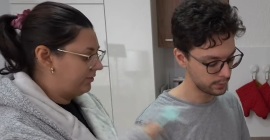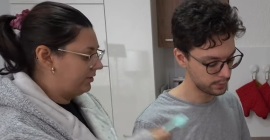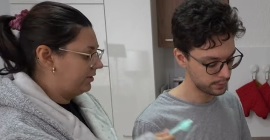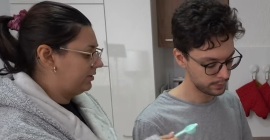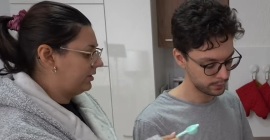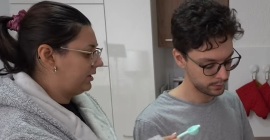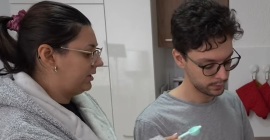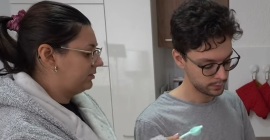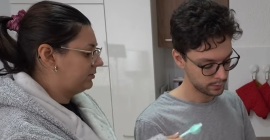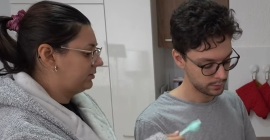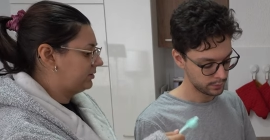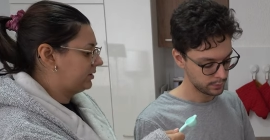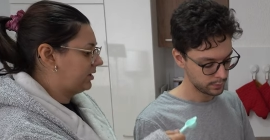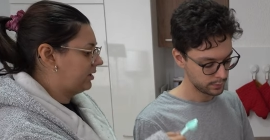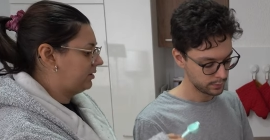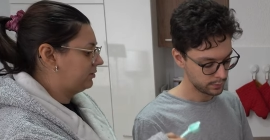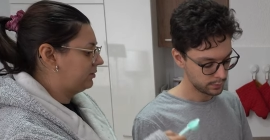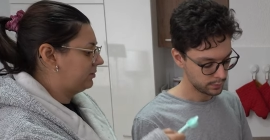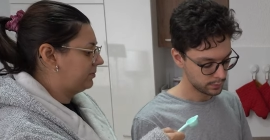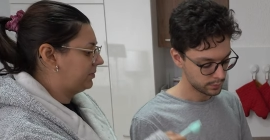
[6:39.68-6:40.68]
Speaker 1: figure out
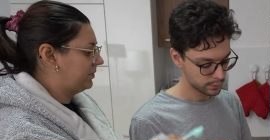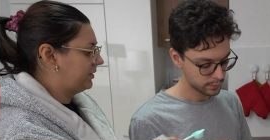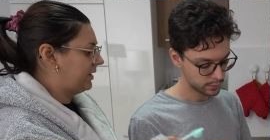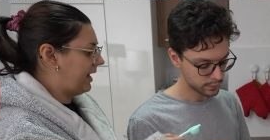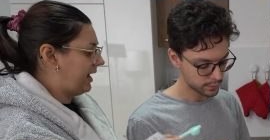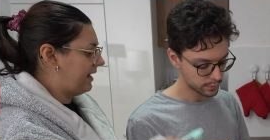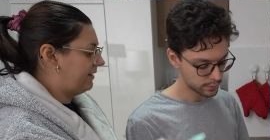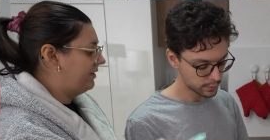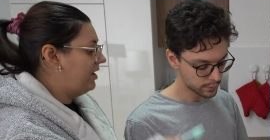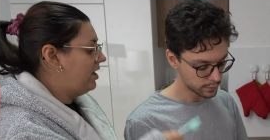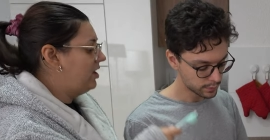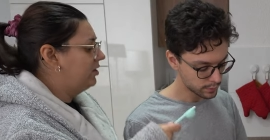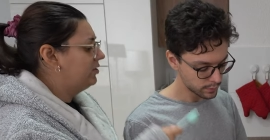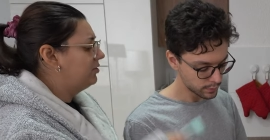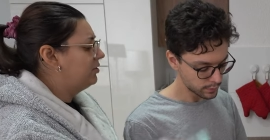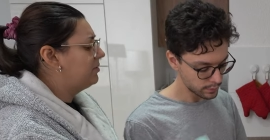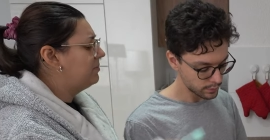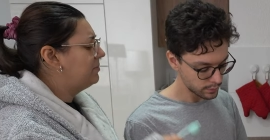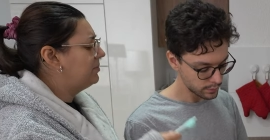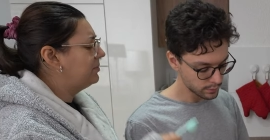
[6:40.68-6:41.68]
how to put half.
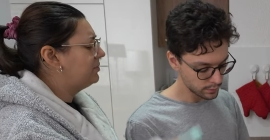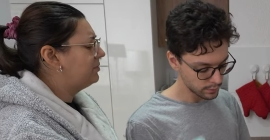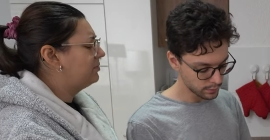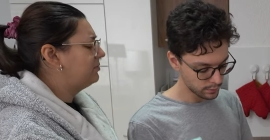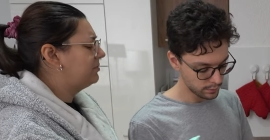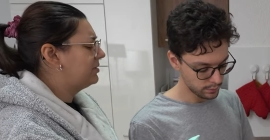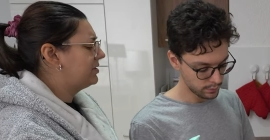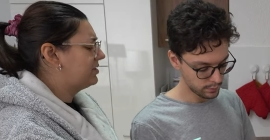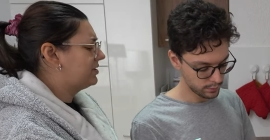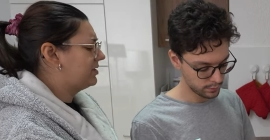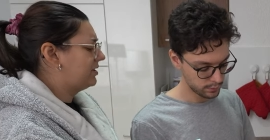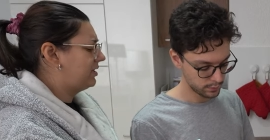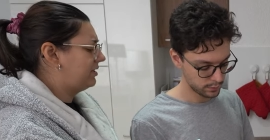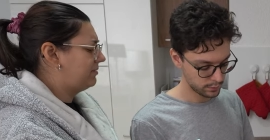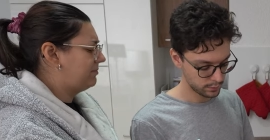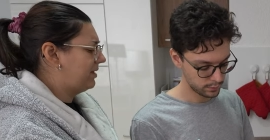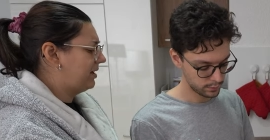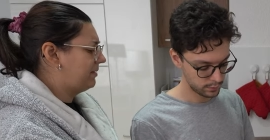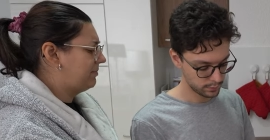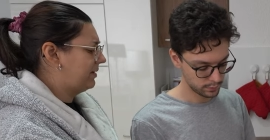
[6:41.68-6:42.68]
Don't put too much
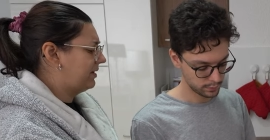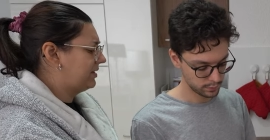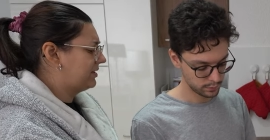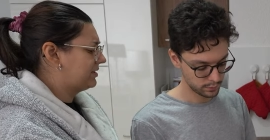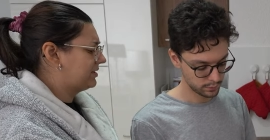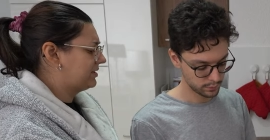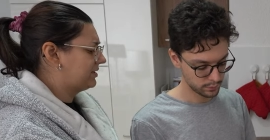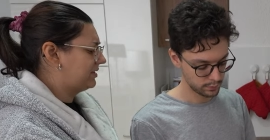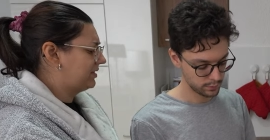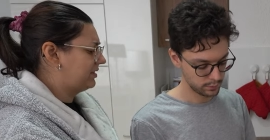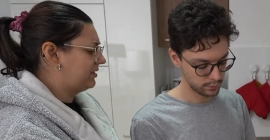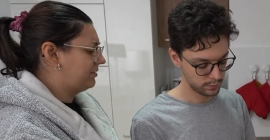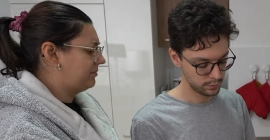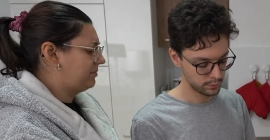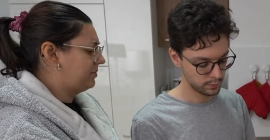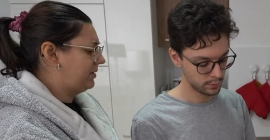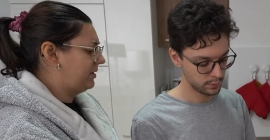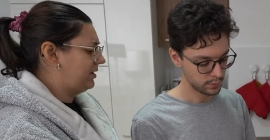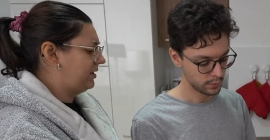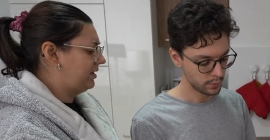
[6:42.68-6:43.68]
nutmeg because it's
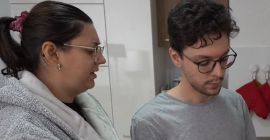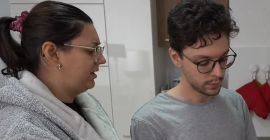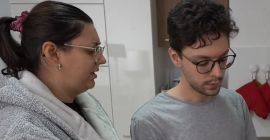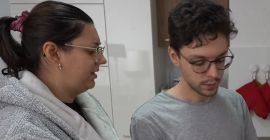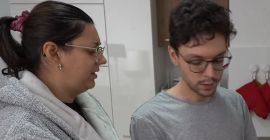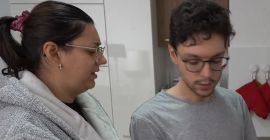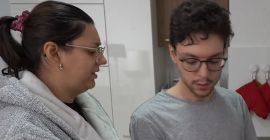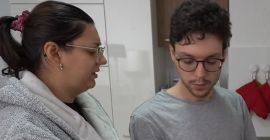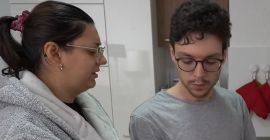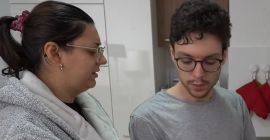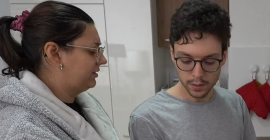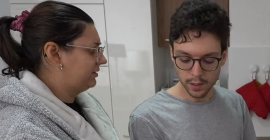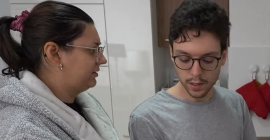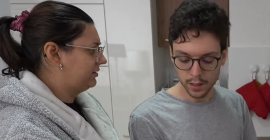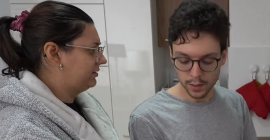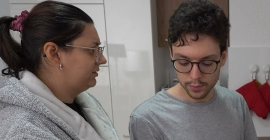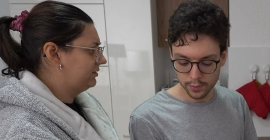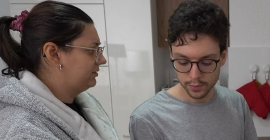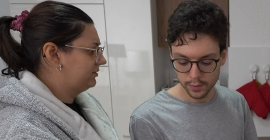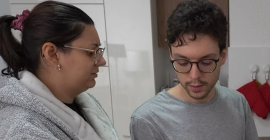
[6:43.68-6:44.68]
gonna be... Well,
Speaker 2: uh,
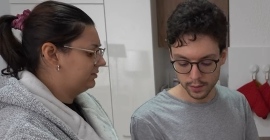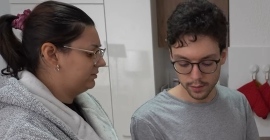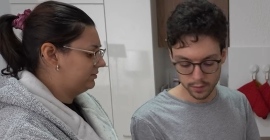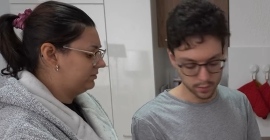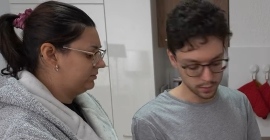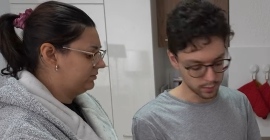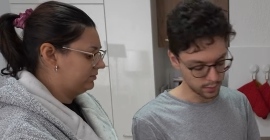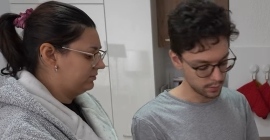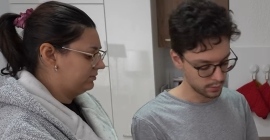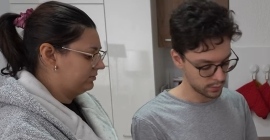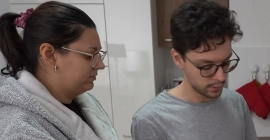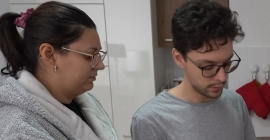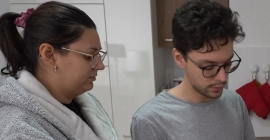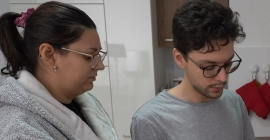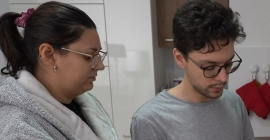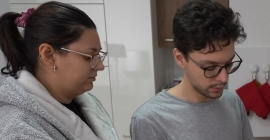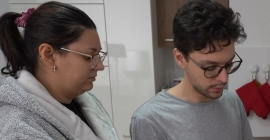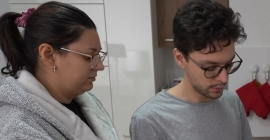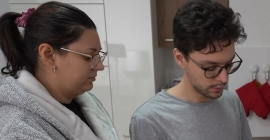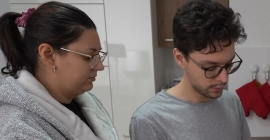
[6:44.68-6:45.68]
half of that thing,
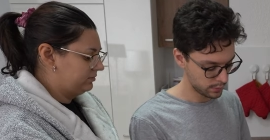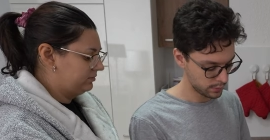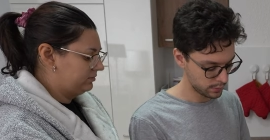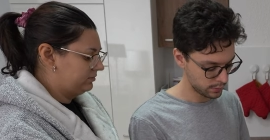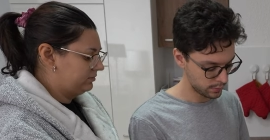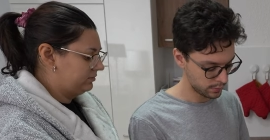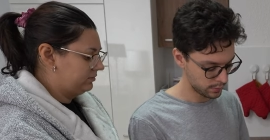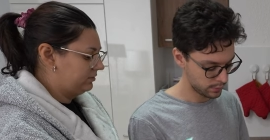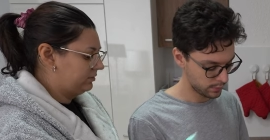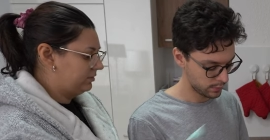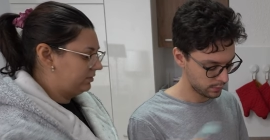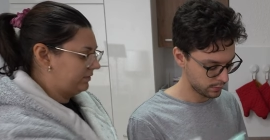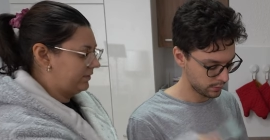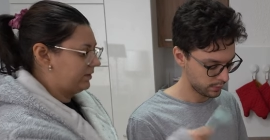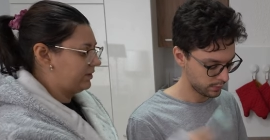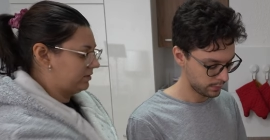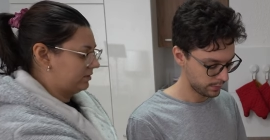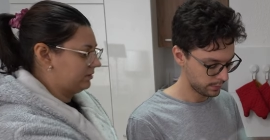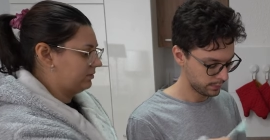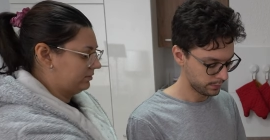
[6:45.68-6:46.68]
Speaker 1: no? Of
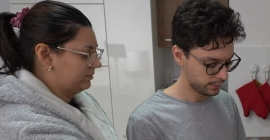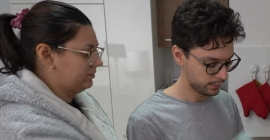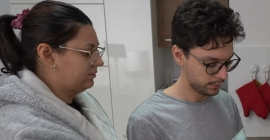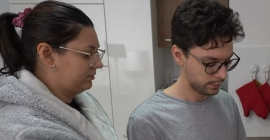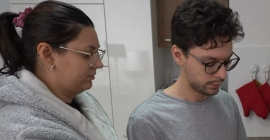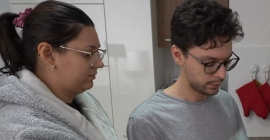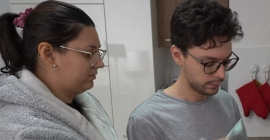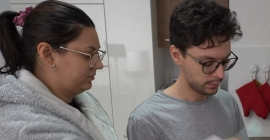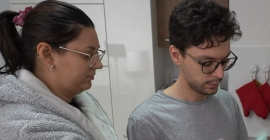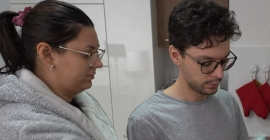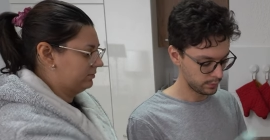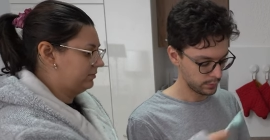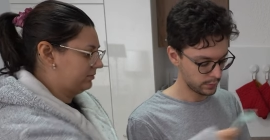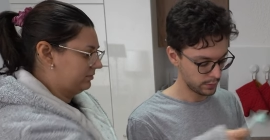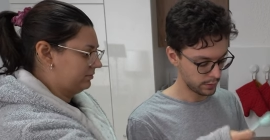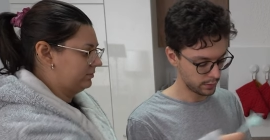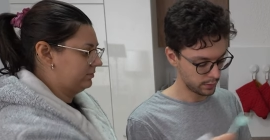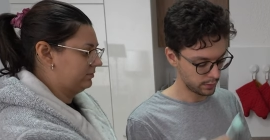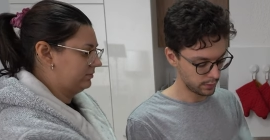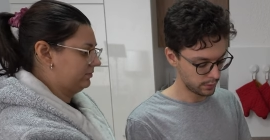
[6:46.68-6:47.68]
this.
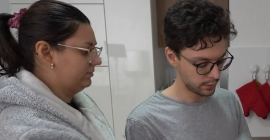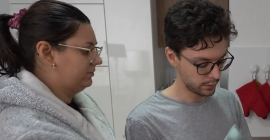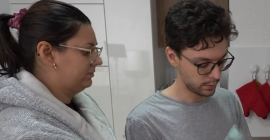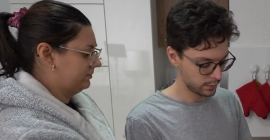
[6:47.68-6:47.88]
Speaker 2: Yes.